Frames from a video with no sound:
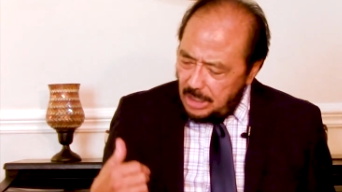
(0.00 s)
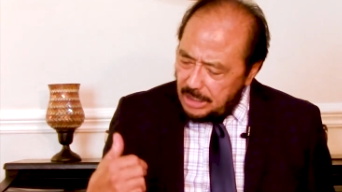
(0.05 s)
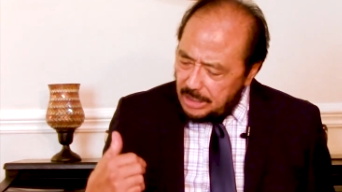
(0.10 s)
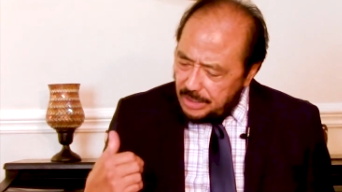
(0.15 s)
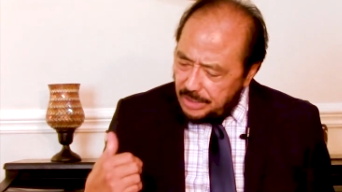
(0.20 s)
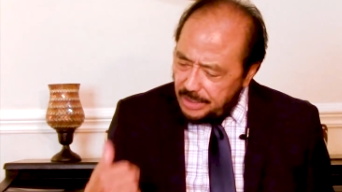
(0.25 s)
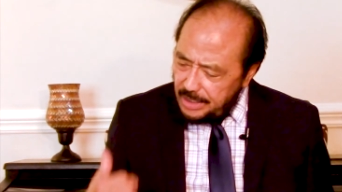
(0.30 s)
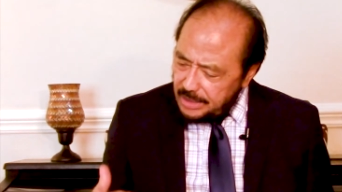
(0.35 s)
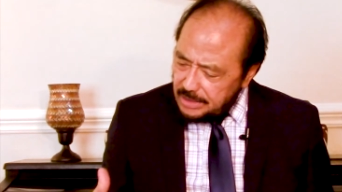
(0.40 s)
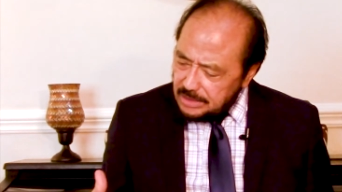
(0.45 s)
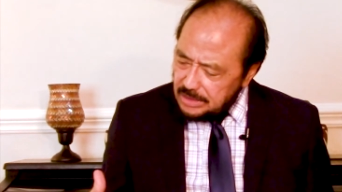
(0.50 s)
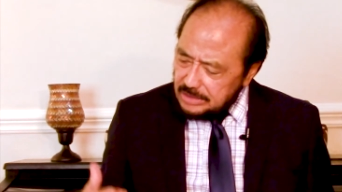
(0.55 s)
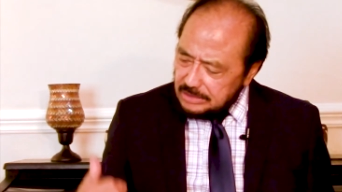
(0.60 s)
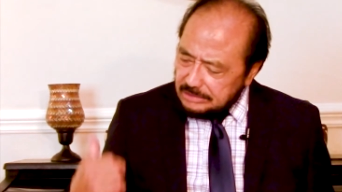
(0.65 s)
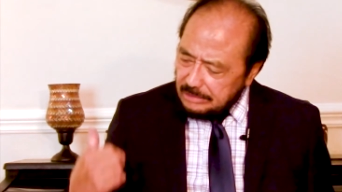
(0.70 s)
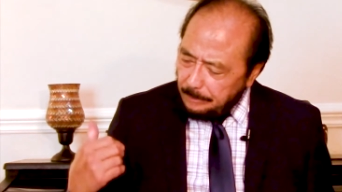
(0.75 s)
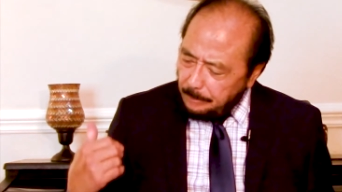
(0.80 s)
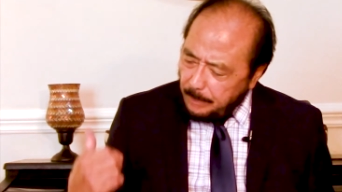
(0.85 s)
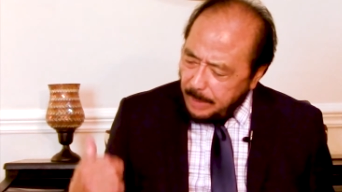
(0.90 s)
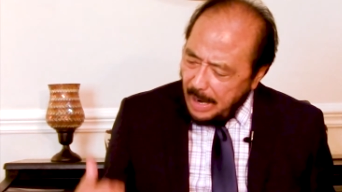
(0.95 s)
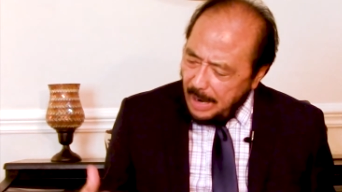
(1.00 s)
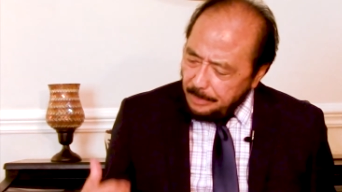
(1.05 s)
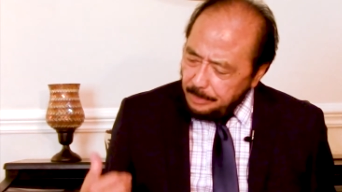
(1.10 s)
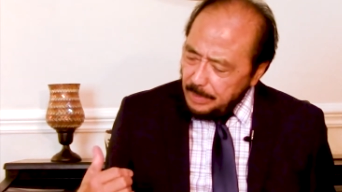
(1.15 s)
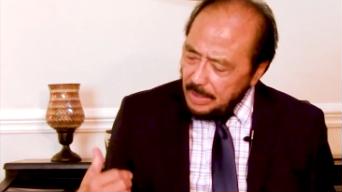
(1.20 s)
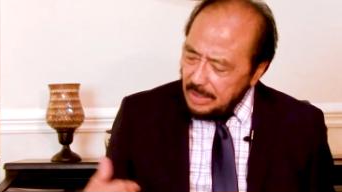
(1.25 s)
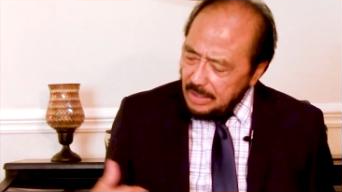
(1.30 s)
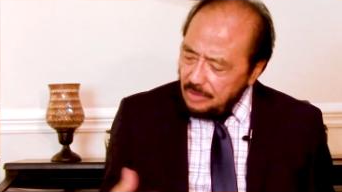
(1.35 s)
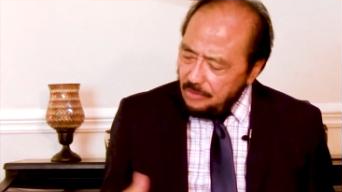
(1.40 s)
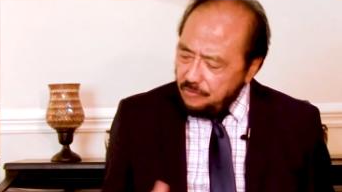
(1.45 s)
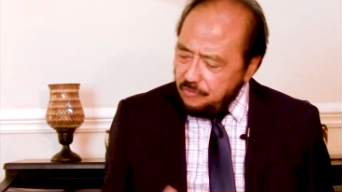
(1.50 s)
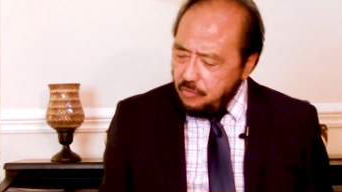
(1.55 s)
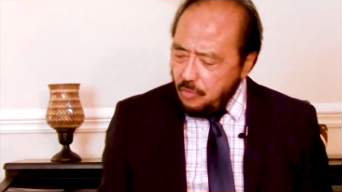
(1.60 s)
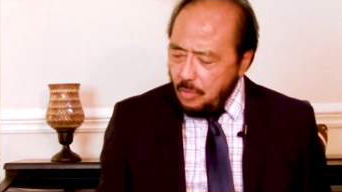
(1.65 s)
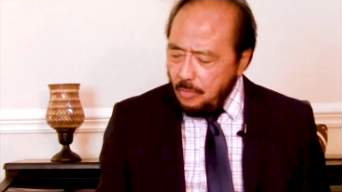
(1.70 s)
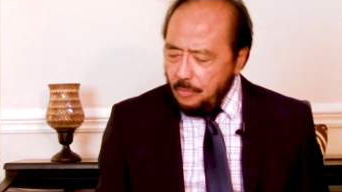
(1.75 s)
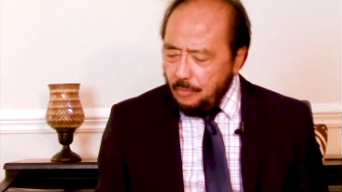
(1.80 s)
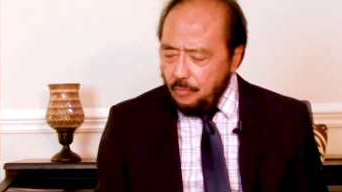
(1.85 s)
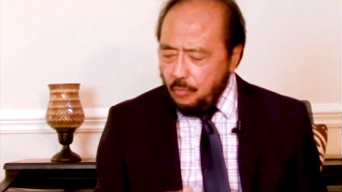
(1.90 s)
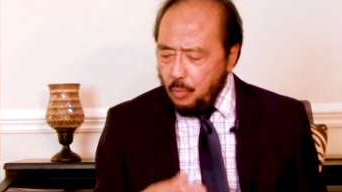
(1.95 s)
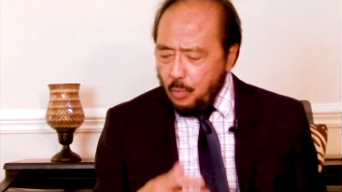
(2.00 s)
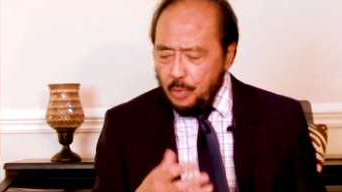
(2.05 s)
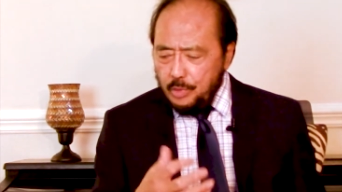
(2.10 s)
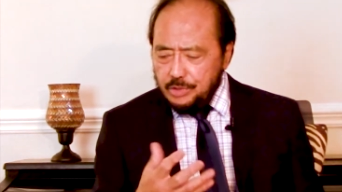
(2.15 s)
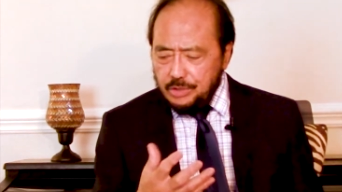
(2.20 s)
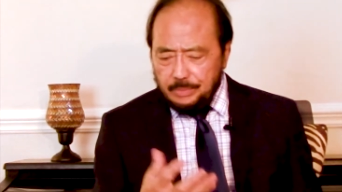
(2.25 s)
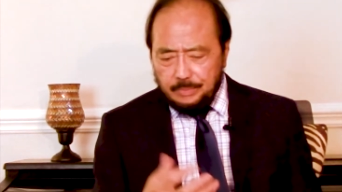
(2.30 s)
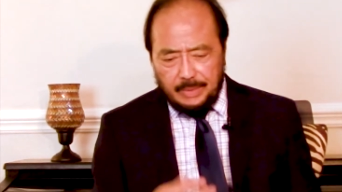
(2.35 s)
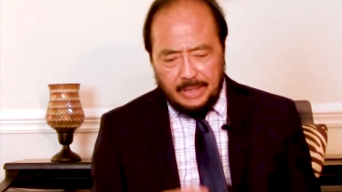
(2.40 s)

this is the popular form of worship.